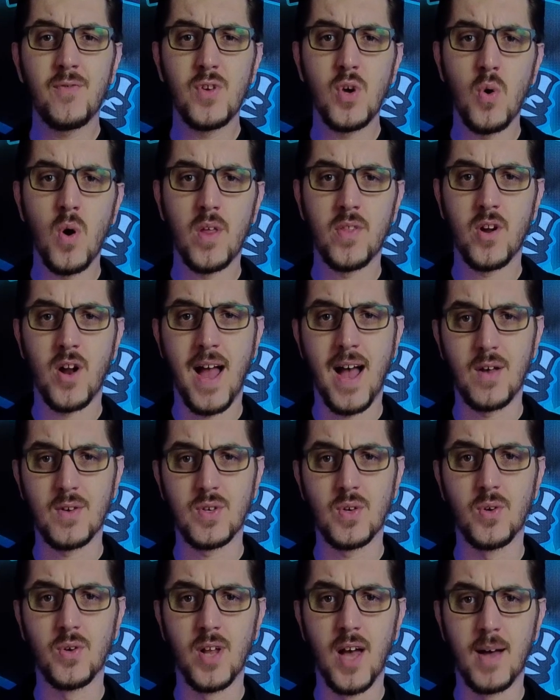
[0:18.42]
a few other
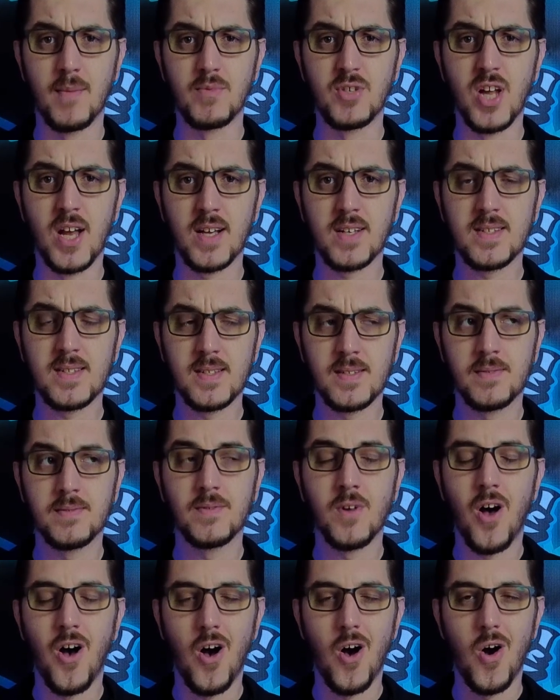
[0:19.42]
household objects,
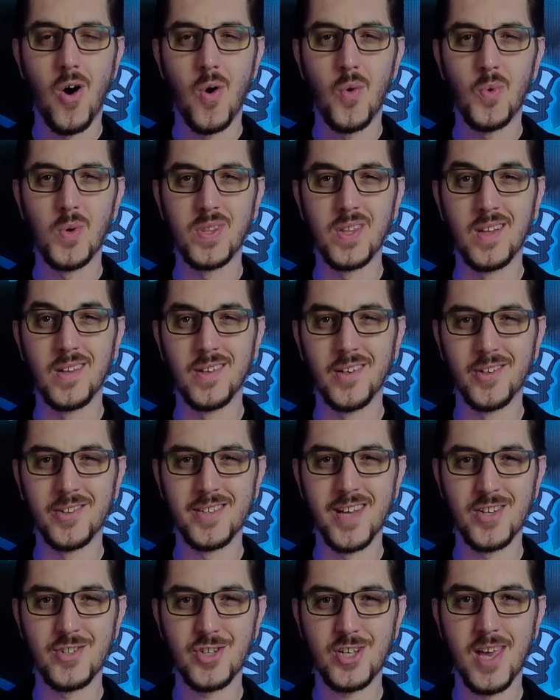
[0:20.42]
all with a
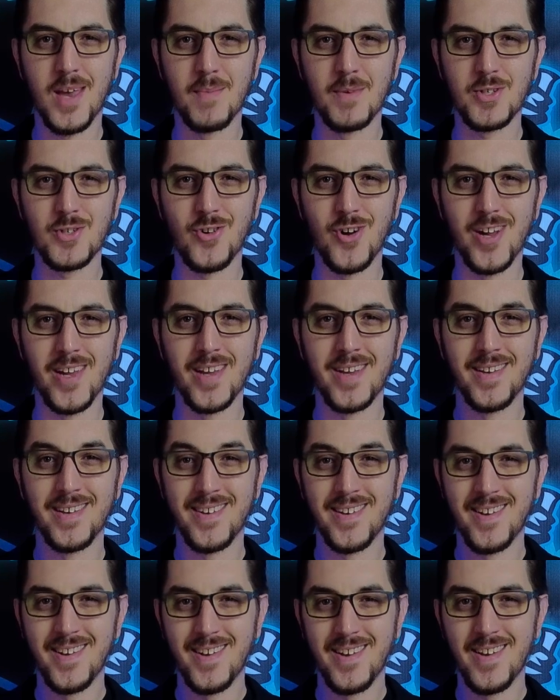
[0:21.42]
little touch of chemistry.
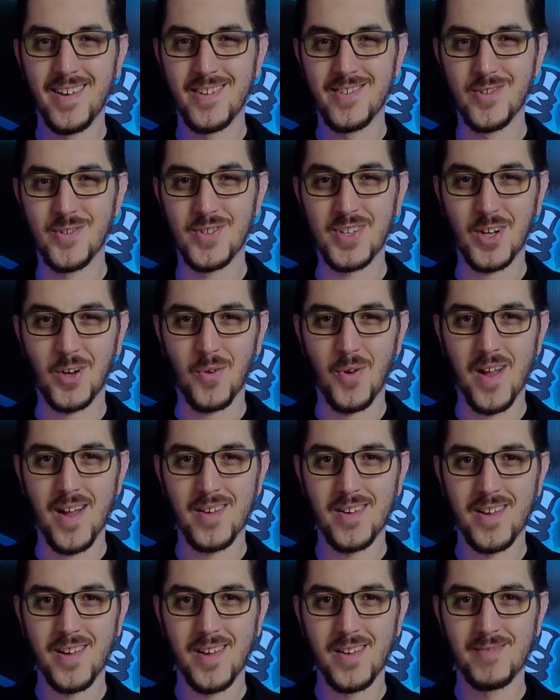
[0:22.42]
So stick
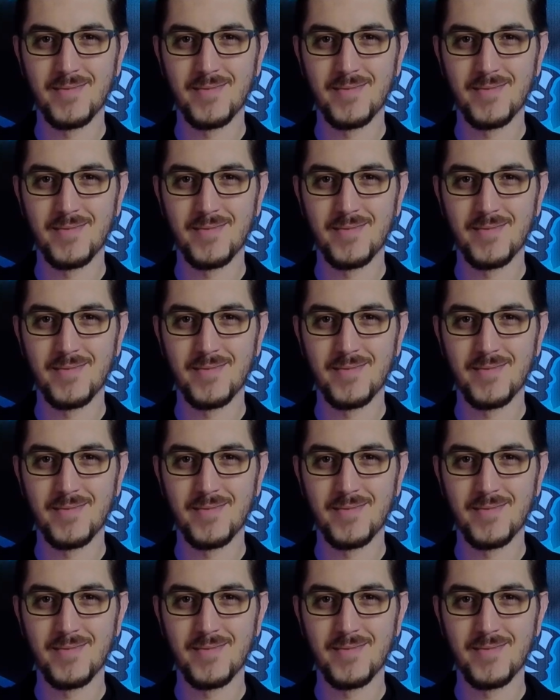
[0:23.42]
around.